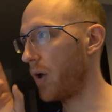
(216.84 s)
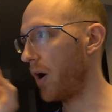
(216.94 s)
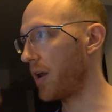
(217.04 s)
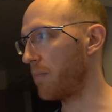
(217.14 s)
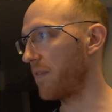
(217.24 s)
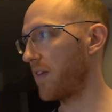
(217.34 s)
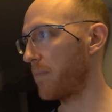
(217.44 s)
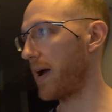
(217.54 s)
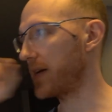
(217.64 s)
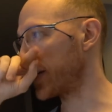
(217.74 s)
on a monthly
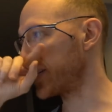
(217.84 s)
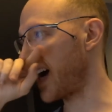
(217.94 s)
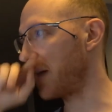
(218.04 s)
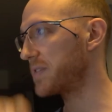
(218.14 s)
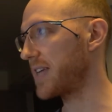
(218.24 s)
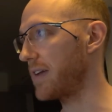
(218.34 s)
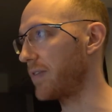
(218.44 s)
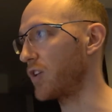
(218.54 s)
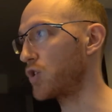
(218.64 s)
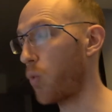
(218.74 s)
basis, I'm
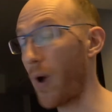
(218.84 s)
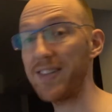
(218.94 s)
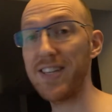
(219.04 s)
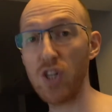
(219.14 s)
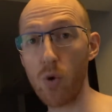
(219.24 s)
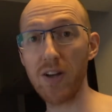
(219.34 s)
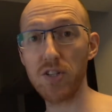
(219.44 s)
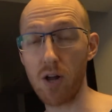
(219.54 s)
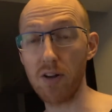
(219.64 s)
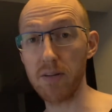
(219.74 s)
saving
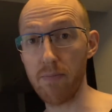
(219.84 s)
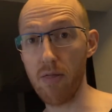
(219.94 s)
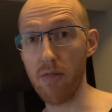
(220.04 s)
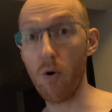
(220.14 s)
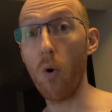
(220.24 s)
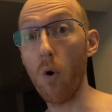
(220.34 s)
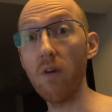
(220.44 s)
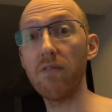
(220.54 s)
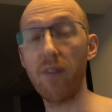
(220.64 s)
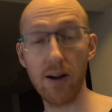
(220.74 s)
$20 a month
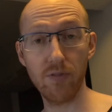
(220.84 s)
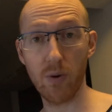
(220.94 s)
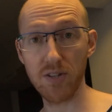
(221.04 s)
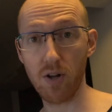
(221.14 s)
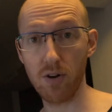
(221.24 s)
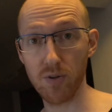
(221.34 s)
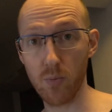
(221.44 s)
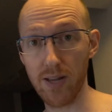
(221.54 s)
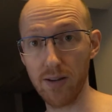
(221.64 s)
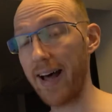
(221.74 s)
or $5 a
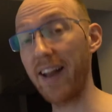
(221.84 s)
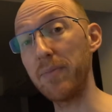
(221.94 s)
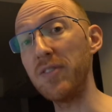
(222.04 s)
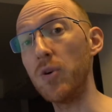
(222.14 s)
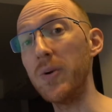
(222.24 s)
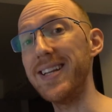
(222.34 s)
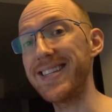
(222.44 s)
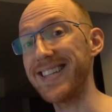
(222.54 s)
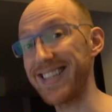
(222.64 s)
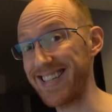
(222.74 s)
week. And I've been doing
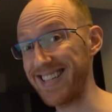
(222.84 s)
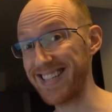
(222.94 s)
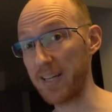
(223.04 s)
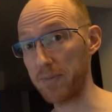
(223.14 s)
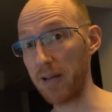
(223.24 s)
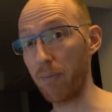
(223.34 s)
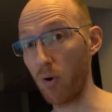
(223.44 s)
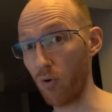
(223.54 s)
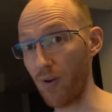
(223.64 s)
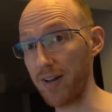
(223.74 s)
this since September
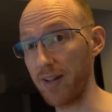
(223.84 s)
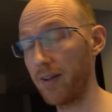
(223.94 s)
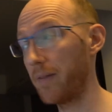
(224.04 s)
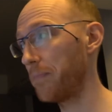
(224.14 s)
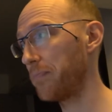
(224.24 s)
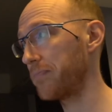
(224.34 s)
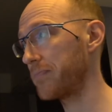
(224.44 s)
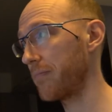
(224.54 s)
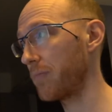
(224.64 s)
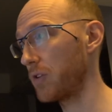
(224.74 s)
already.
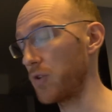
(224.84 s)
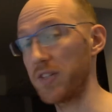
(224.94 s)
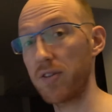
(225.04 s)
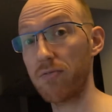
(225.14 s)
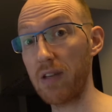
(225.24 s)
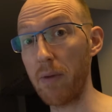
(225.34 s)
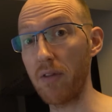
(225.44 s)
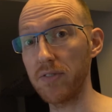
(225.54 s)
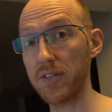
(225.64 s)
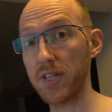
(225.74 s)
So that's 3
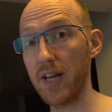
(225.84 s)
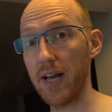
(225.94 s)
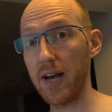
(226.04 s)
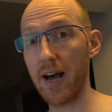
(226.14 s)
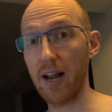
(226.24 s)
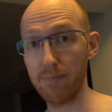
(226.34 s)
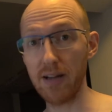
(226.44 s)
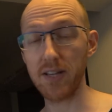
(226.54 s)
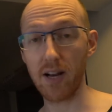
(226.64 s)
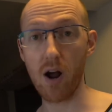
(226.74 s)
months, and I'm
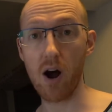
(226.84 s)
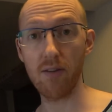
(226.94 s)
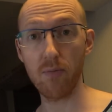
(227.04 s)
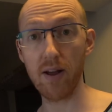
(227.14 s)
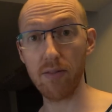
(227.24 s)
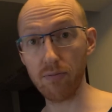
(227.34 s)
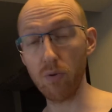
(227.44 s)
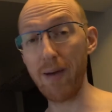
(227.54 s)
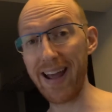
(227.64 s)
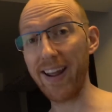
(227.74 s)
basically halfway
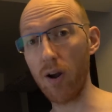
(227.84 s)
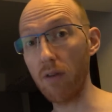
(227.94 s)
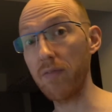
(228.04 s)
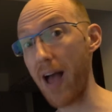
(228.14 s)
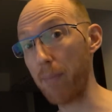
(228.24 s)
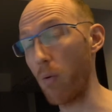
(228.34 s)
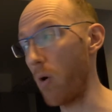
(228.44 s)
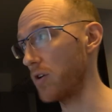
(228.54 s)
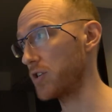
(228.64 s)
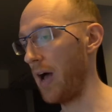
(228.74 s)
through paying off the Apple
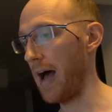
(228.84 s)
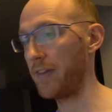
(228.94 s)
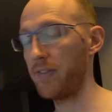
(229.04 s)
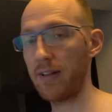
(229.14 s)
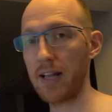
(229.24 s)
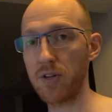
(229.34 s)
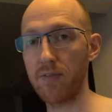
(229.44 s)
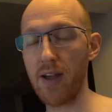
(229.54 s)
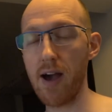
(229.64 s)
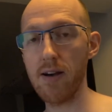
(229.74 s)
Watch. And let's
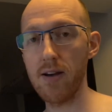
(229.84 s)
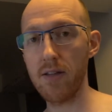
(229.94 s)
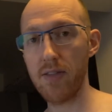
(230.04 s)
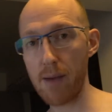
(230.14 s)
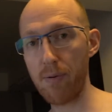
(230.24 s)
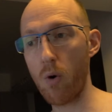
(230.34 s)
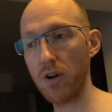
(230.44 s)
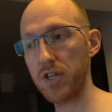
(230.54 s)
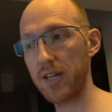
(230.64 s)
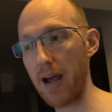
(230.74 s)
not forget, the Apple
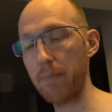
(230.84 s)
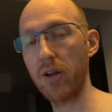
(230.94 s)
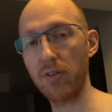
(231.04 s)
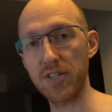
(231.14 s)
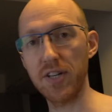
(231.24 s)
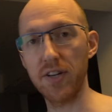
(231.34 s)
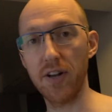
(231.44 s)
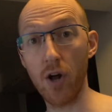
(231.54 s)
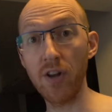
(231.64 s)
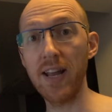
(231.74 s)
Watch can be considered
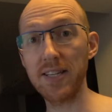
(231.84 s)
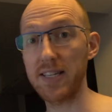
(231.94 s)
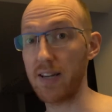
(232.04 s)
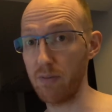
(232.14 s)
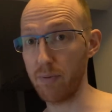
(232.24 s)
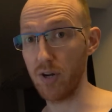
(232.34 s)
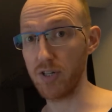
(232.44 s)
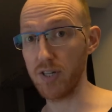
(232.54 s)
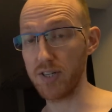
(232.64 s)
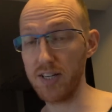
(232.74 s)
an unnecessary
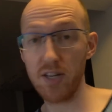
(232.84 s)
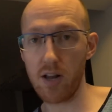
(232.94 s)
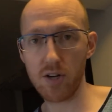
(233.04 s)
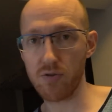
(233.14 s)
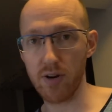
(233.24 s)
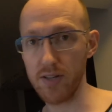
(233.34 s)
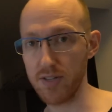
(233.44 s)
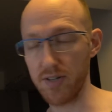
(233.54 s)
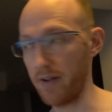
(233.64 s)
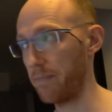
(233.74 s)
purchase. It's a luxury,
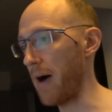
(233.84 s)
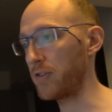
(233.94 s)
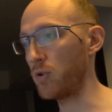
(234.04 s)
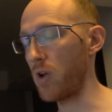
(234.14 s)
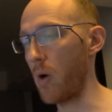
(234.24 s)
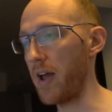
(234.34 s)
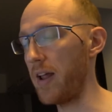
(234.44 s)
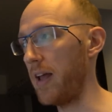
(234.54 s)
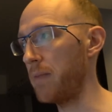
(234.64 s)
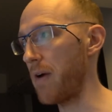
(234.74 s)
isn't it? I do know
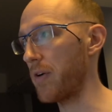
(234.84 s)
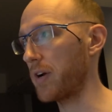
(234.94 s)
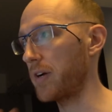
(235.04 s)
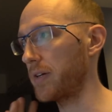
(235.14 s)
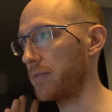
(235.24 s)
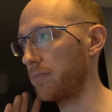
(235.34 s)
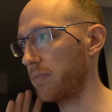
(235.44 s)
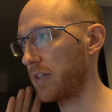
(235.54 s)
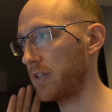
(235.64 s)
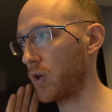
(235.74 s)
in America,
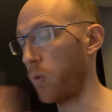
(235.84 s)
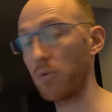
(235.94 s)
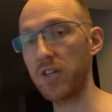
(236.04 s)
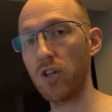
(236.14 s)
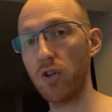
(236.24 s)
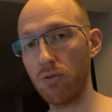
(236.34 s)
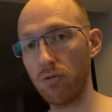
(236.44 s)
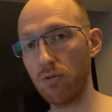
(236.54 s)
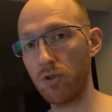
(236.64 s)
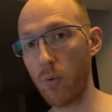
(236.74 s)
quoting
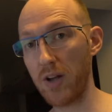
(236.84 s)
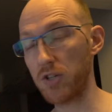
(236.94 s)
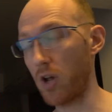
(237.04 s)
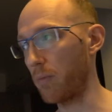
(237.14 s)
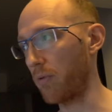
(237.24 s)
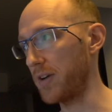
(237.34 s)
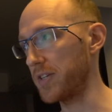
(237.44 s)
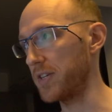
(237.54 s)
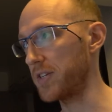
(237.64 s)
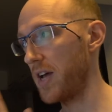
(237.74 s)
US dollar
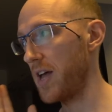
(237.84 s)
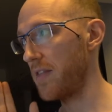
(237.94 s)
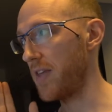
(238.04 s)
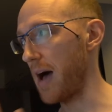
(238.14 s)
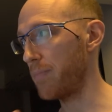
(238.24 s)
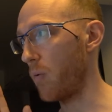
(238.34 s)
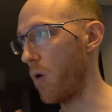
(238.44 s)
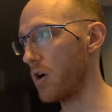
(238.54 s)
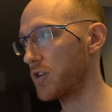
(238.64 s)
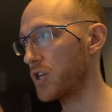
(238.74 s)
prices, the Apple
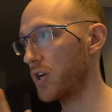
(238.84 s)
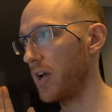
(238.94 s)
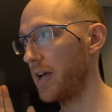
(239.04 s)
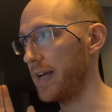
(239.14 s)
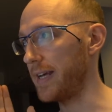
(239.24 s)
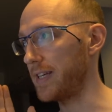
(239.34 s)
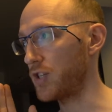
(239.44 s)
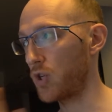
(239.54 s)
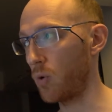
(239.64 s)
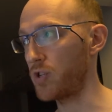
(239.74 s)
Watch
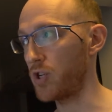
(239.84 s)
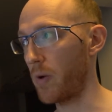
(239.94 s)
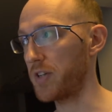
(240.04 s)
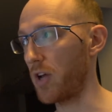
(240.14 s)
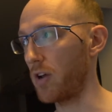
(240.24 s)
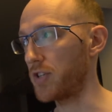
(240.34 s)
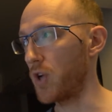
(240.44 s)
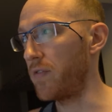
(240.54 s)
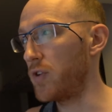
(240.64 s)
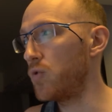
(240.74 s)
is $200.
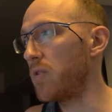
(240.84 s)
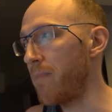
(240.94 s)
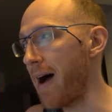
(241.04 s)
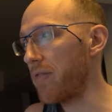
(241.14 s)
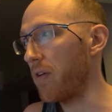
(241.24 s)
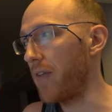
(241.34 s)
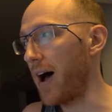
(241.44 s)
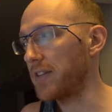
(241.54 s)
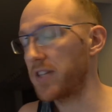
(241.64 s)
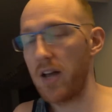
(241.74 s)
So you do the math on
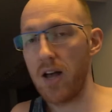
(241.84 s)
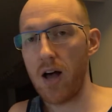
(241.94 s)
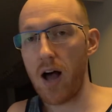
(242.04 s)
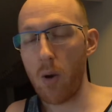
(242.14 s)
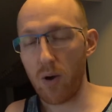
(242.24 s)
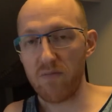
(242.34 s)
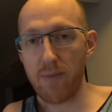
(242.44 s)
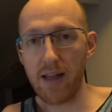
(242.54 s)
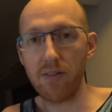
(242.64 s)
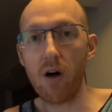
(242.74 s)
that, I will have
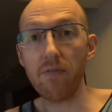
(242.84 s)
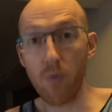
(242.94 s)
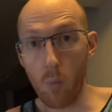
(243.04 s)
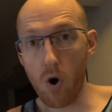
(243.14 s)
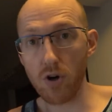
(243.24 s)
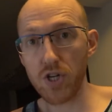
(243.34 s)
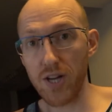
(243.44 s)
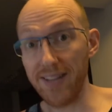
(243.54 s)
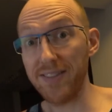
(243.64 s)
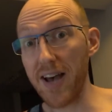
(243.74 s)
paid off the
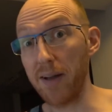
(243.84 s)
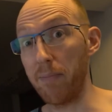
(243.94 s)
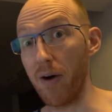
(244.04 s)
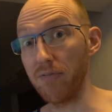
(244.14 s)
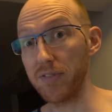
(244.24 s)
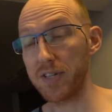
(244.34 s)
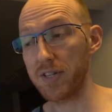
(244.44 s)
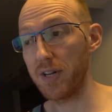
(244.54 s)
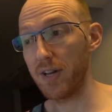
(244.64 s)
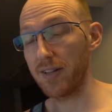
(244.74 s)
watch in 10
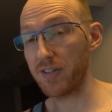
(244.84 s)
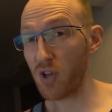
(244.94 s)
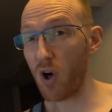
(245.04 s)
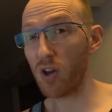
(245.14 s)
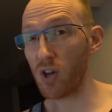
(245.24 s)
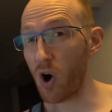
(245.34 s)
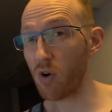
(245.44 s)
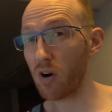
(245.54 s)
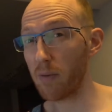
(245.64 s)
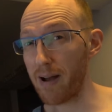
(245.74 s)
months. It's not a
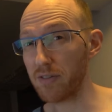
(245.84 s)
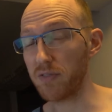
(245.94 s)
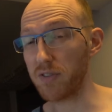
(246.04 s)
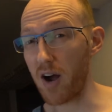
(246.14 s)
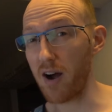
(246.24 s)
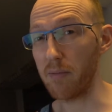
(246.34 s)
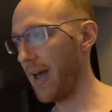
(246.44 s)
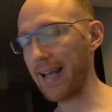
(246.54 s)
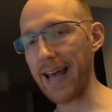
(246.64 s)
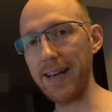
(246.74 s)
long amount of time.
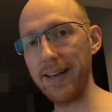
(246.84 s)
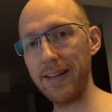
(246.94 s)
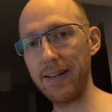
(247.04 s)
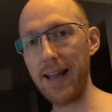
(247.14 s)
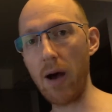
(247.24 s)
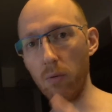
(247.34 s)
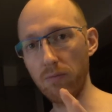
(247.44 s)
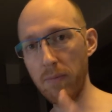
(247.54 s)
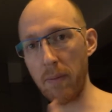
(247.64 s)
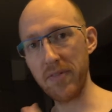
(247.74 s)
Again, now
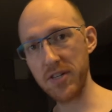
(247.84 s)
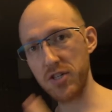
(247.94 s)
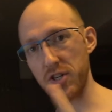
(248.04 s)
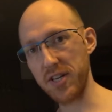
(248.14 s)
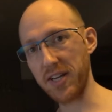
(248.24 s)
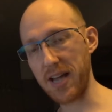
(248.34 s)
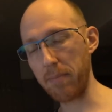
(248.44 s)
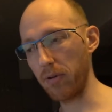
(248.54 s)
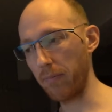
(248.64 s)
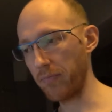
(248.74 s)
remember, this is just an
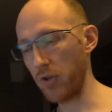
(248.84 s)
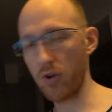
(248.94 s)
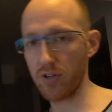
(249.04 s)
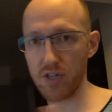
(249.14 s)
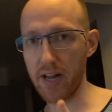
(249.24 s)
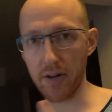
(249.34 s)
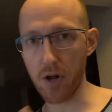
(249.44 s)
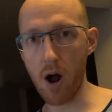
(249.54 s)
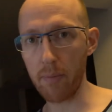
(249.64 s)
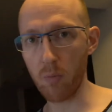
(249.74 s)
example. You can just get a
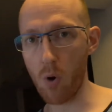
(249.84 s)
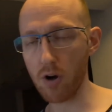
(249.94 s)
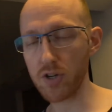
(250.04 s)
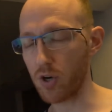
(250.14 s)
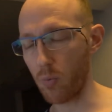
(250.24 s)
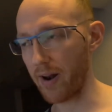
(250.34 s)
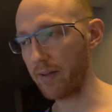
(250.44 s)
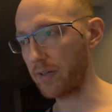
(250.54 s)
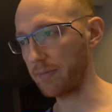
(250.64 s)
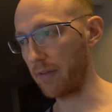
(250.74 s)
Garmin watch or
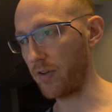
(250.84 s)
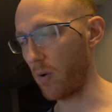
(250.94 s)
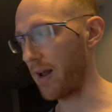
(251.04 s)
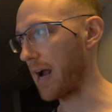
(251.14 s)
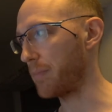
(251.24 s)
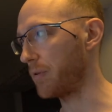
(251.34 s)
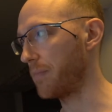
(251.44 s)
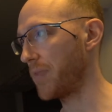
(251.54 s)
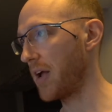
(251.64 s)
whatever if you don't like Apple.